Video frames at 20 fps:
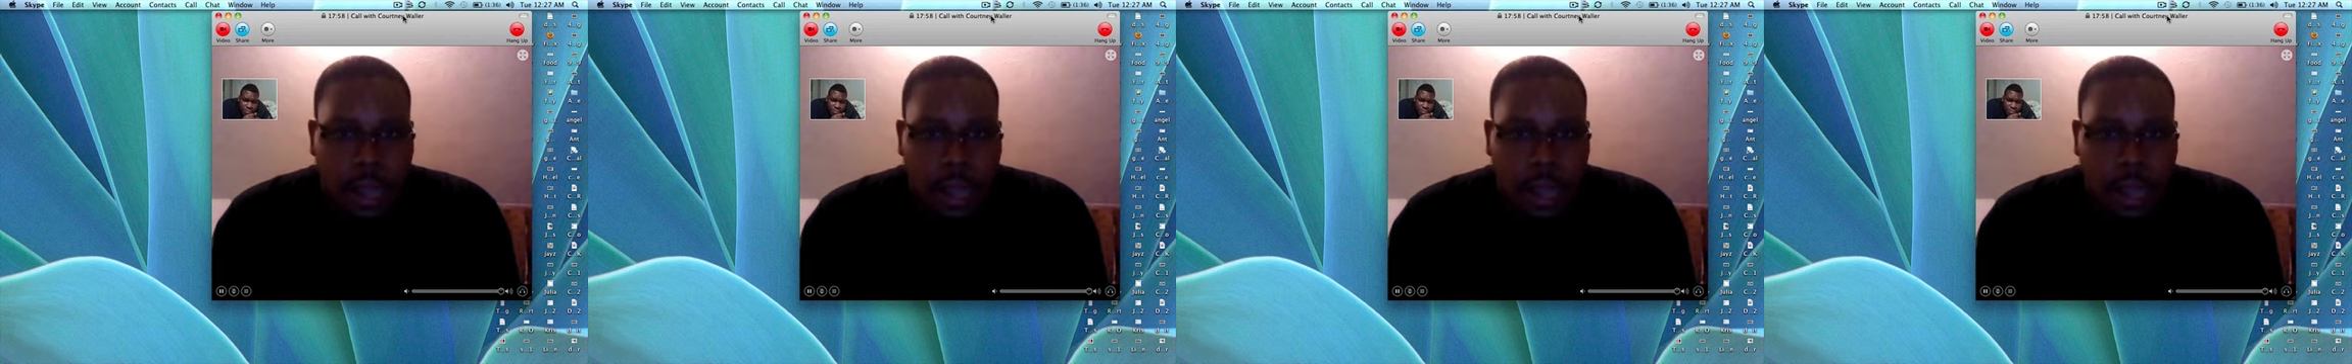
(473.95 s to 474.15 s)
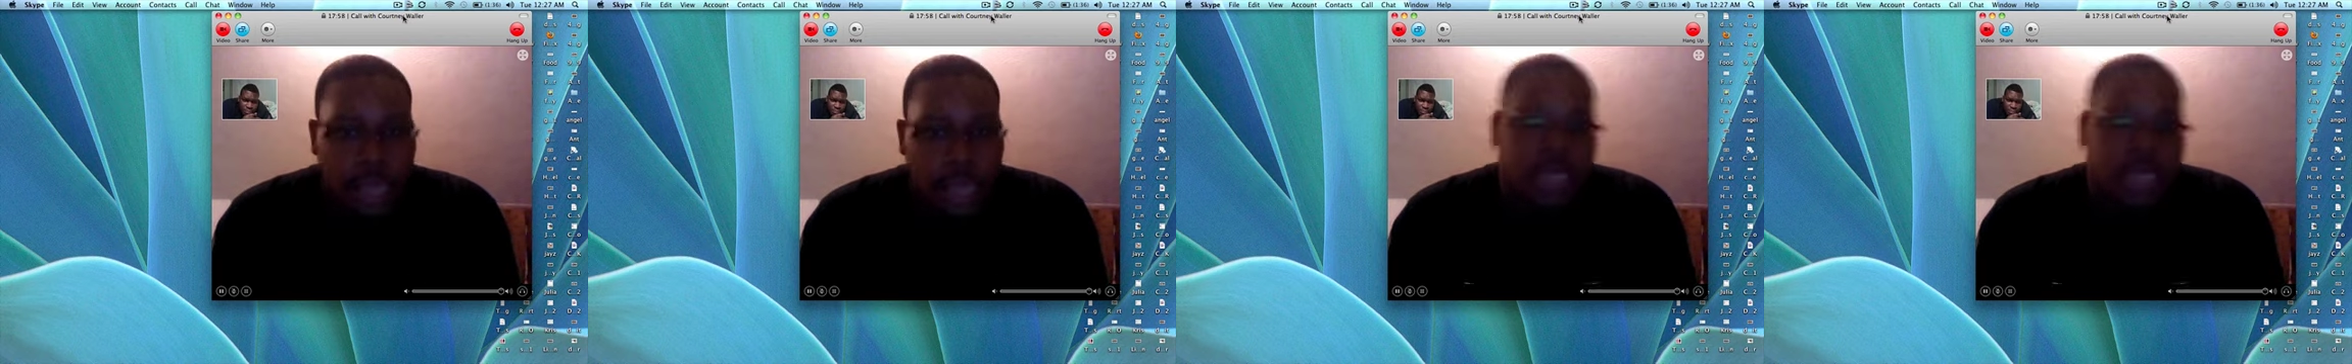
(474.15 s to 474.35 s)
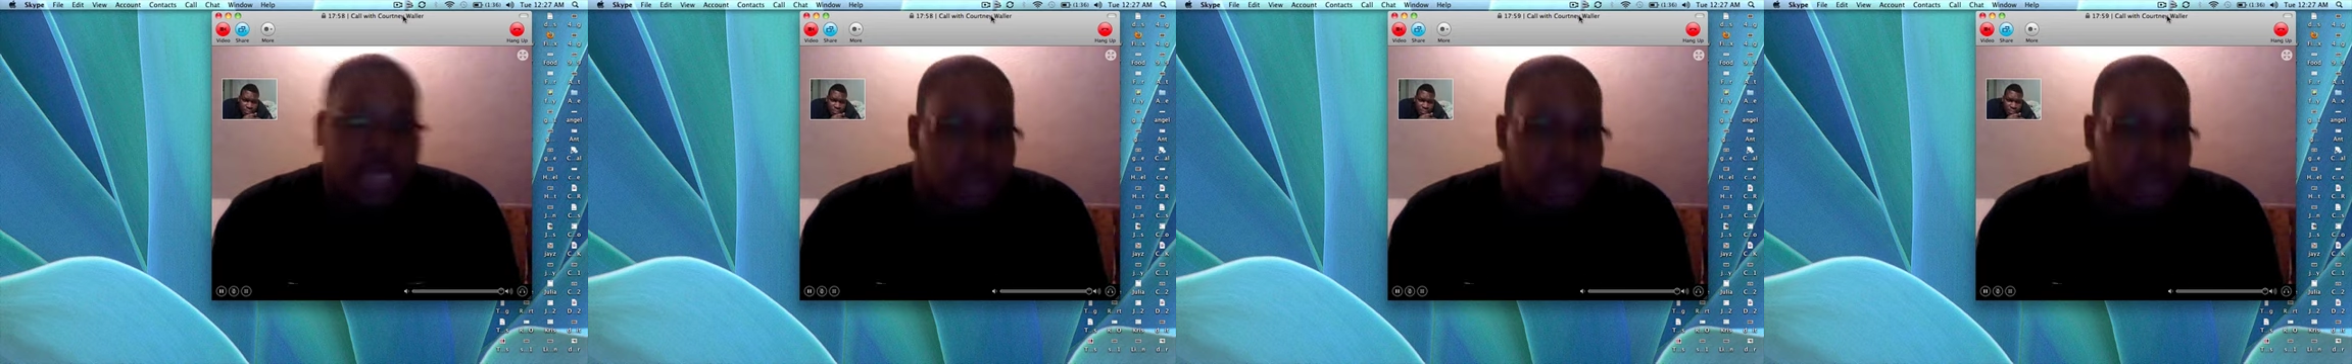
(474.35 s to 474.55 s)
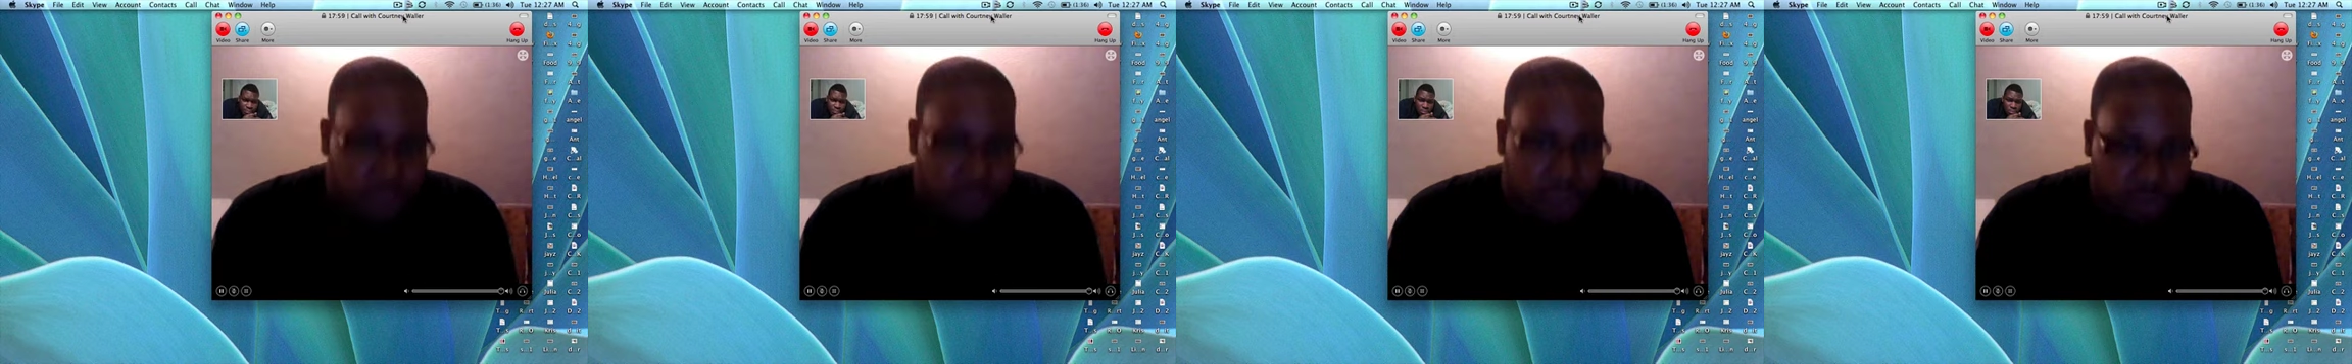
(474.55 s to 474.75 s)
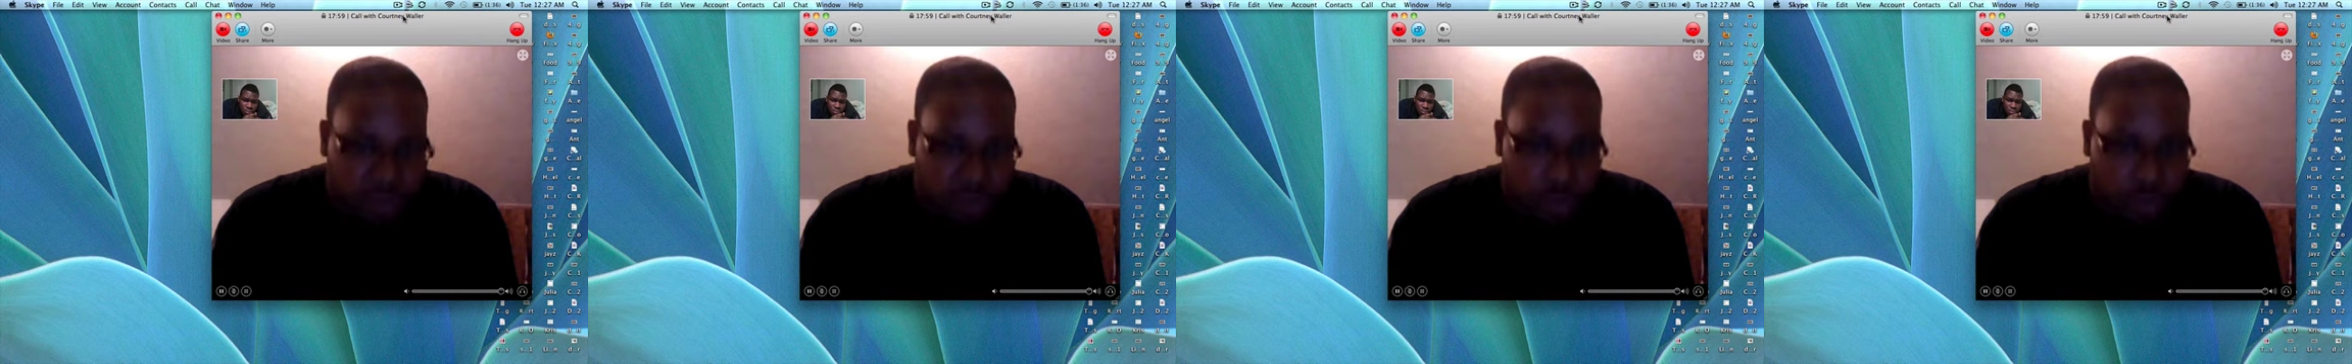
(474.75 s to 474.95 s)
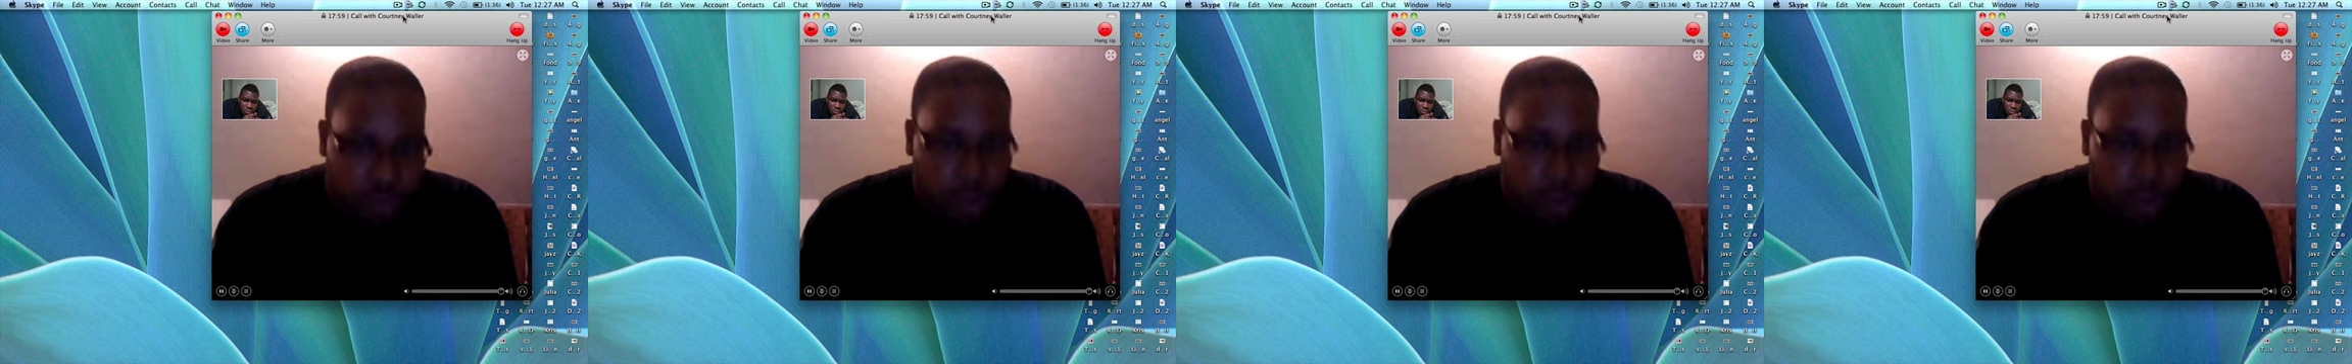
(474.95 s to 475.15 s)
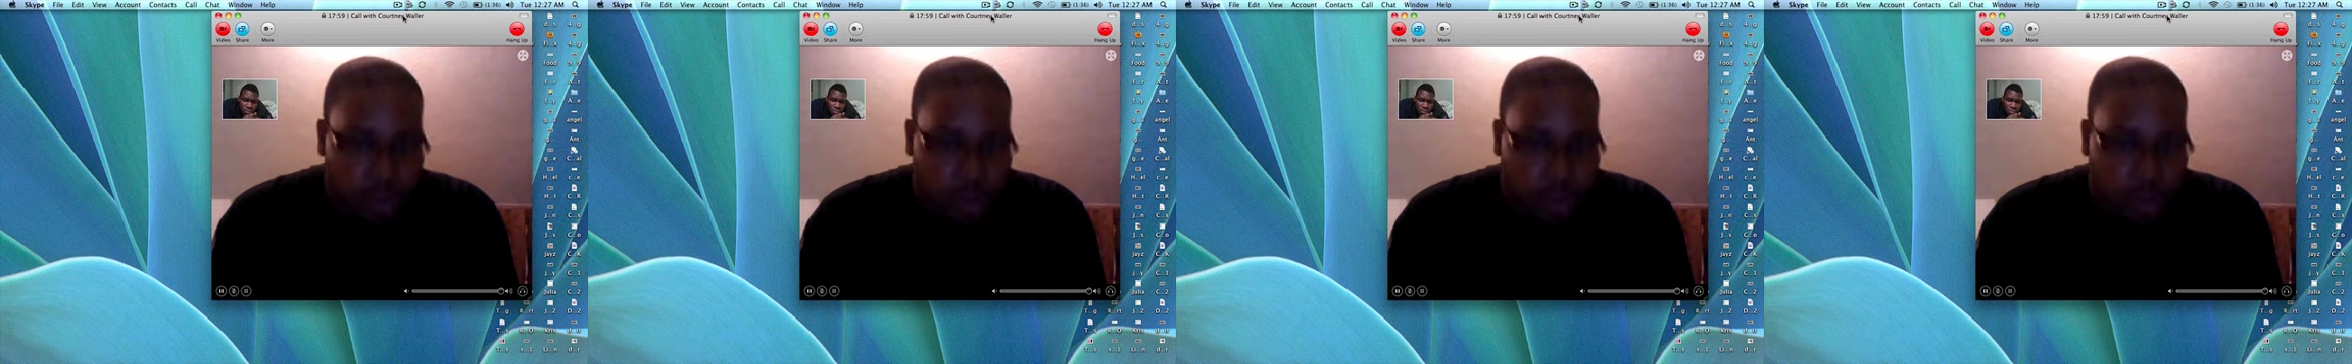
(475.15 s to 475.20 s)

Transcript: I got some respect for him,